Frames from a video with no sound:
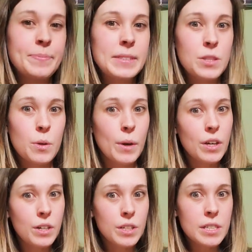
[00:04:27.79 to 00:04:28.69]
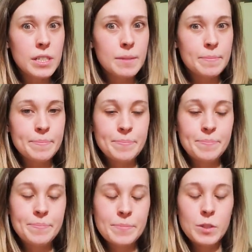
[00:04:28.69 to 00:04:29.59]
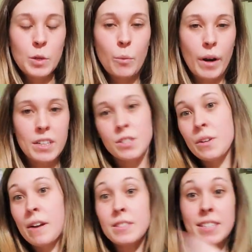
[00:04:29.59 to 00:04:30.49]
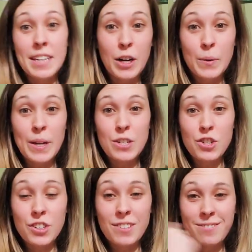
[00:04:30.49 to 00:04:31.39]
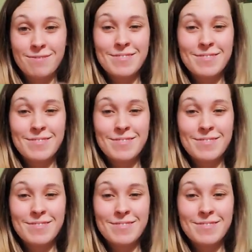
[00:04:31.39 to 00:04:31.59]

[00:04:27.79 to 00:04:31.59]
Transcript: So I couldn't wear it. So now it's a decoration.